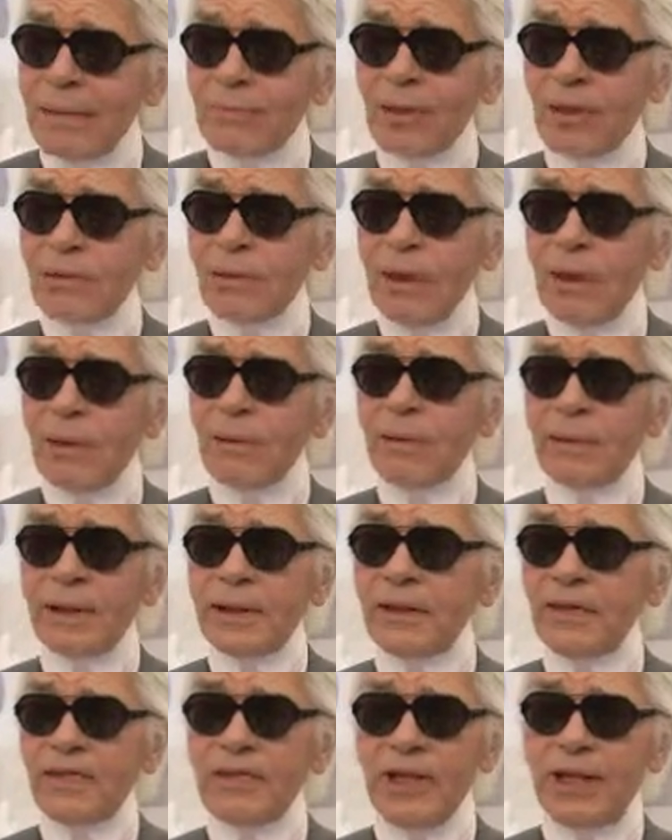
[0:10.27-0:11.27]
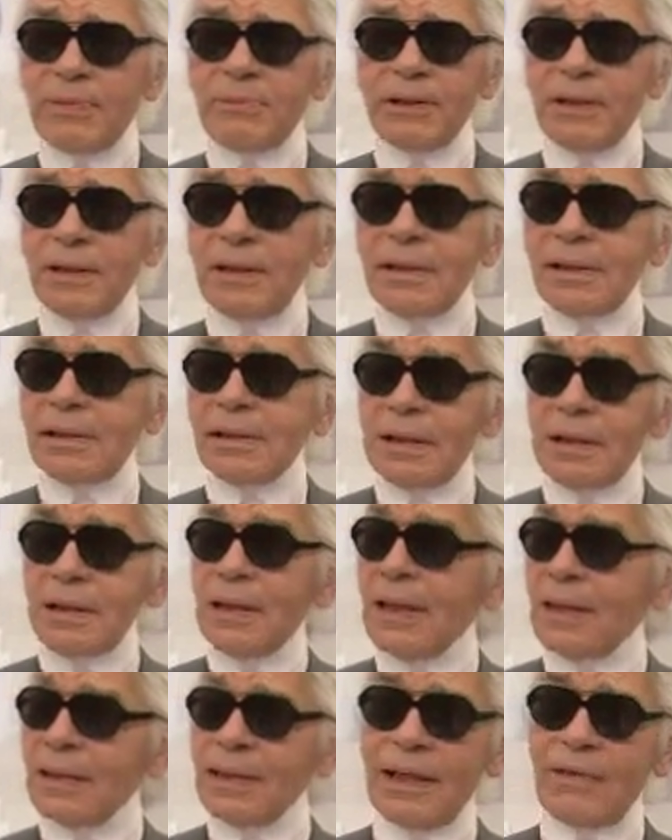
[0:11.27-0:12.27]
Because look at the shapes in the sea.
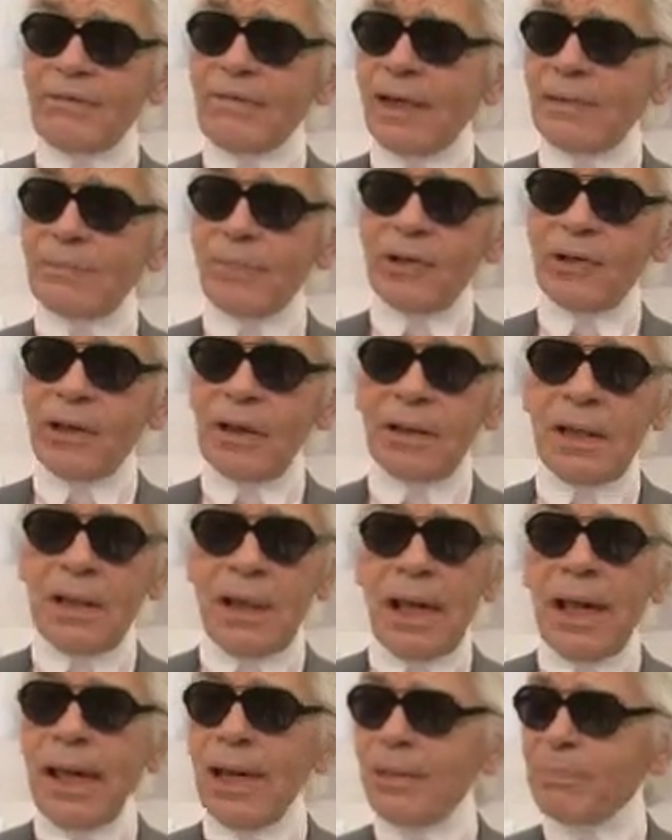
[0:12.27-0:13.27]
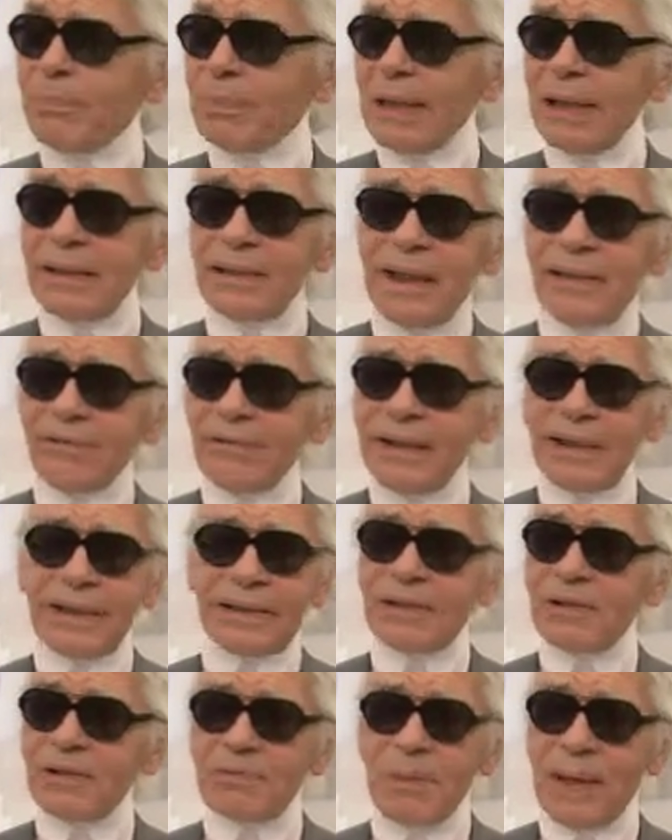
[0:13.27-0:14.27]
They are very modern. Airplanes, everything
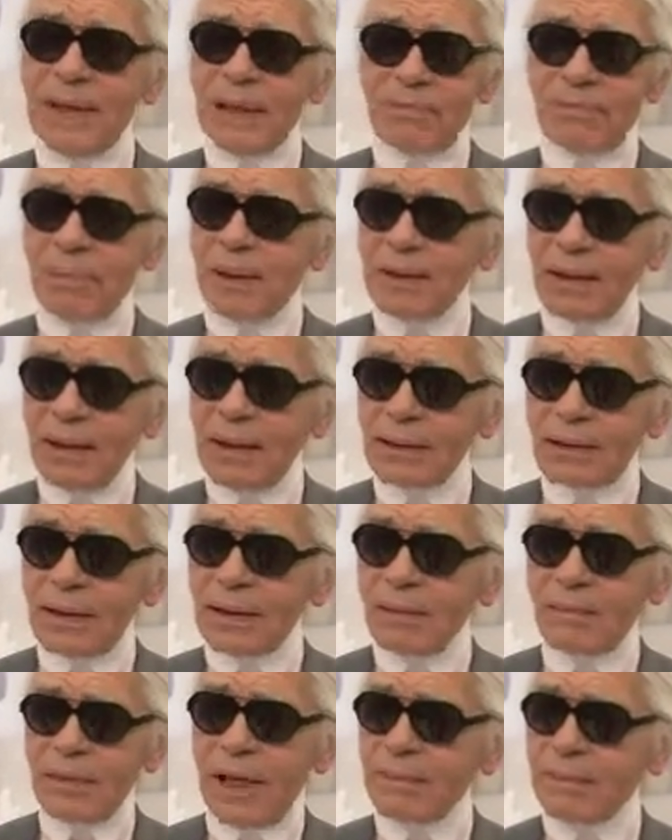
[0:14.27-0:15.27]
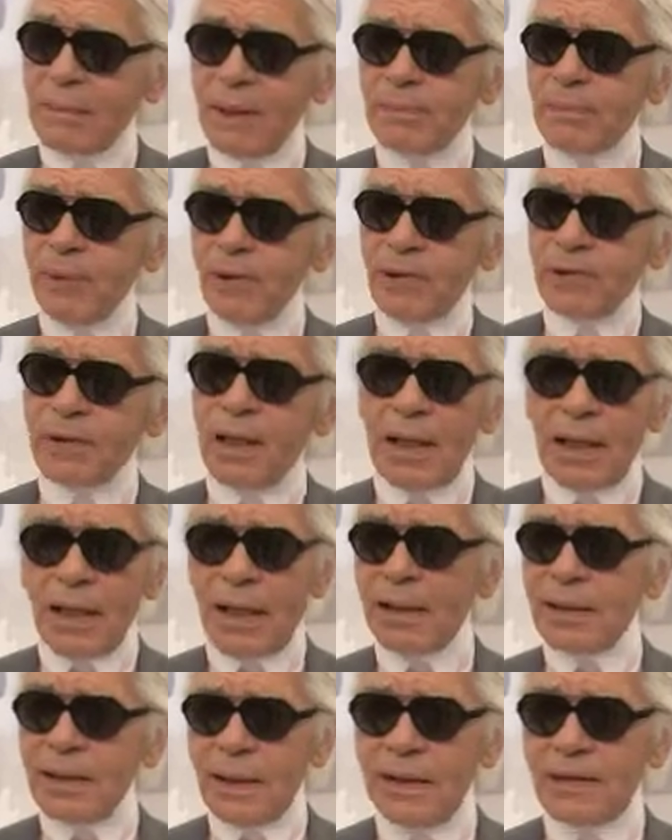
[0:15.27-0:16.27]
is inspired by that, like by birds.
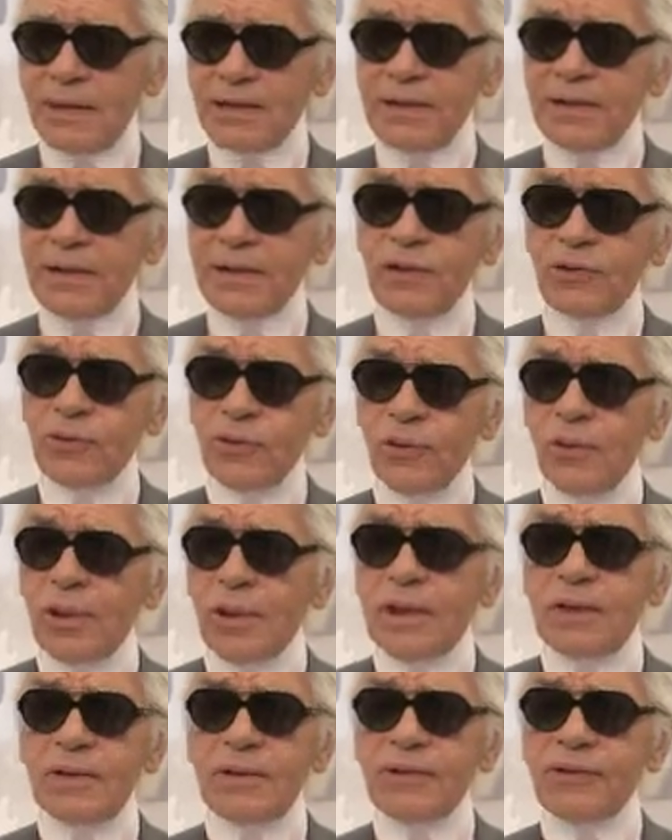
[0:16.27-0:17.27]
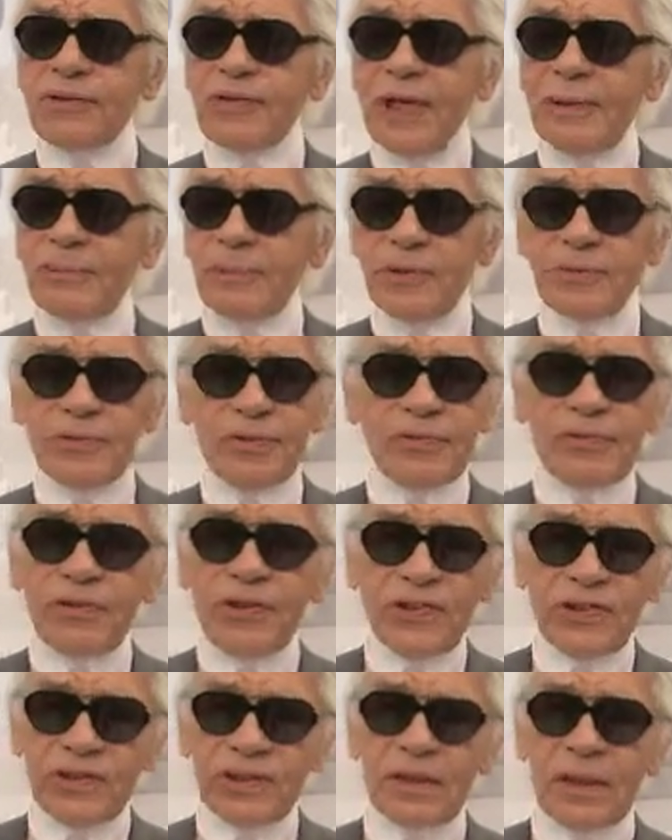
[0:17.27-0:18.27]
And in the sea too. The shape of the
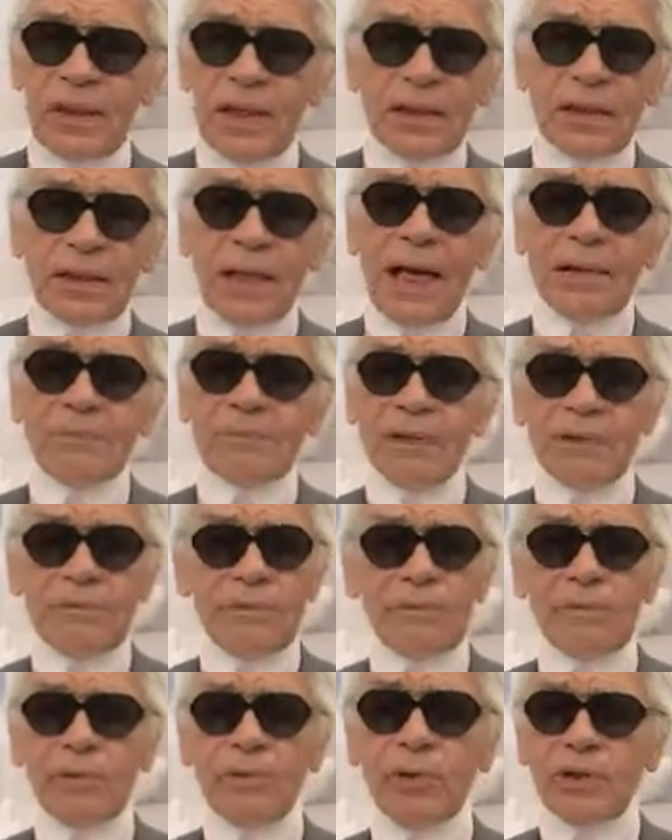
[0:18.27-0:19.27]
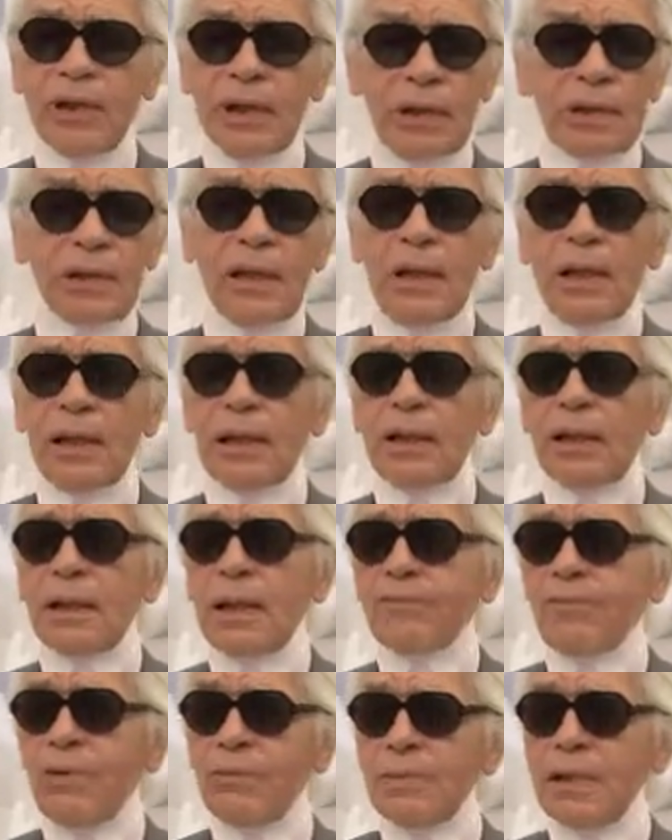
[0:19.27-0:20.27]
fishes, they are unbelievably modern.
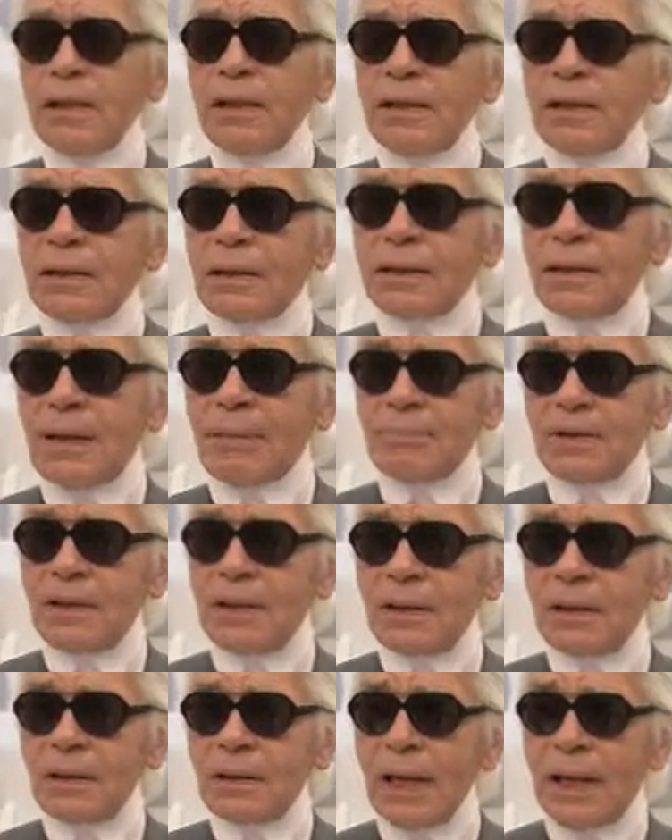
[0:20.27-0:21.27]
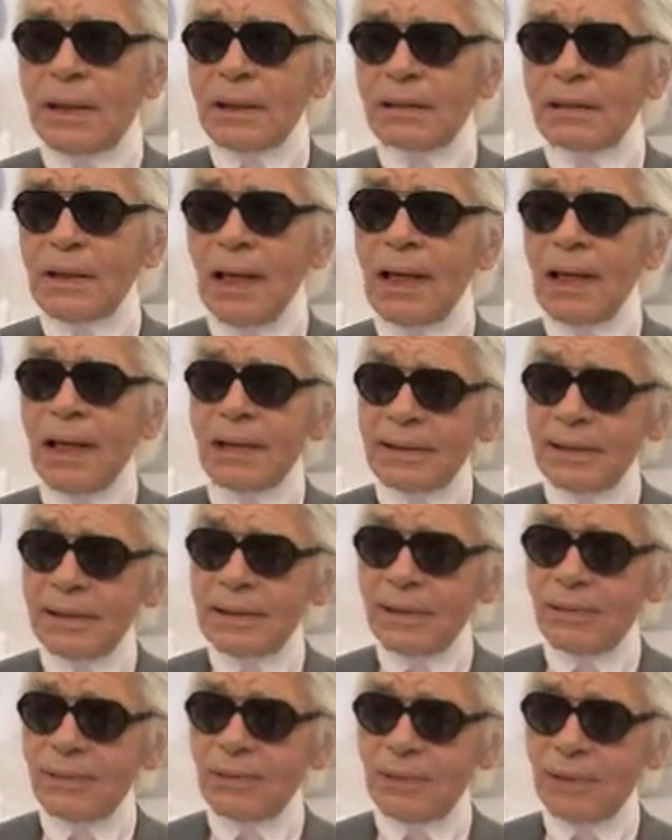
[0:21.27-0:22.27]
For me, it's something like Zaha
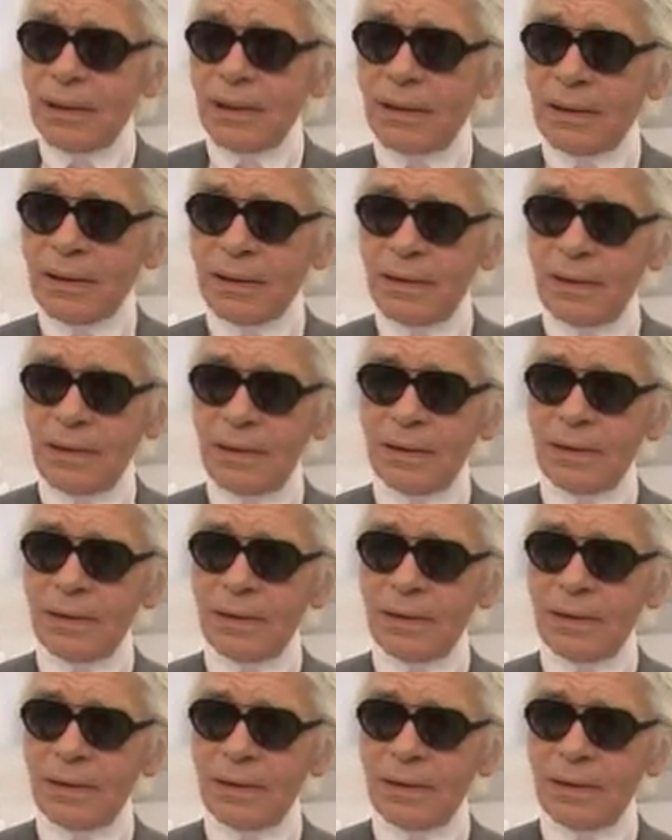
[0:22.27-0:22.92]
Hadid in a way. Huh?